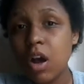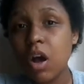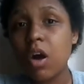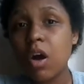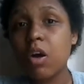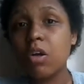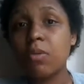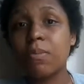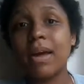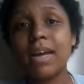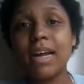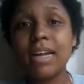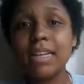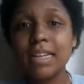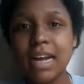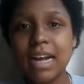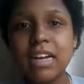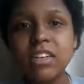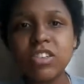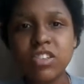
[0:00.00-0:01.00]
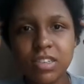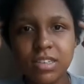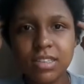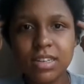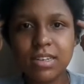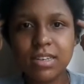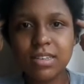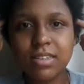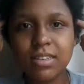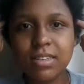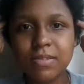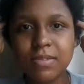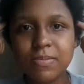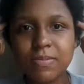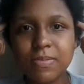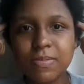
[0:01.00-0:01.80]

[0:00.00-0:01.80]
on my unconsciousness.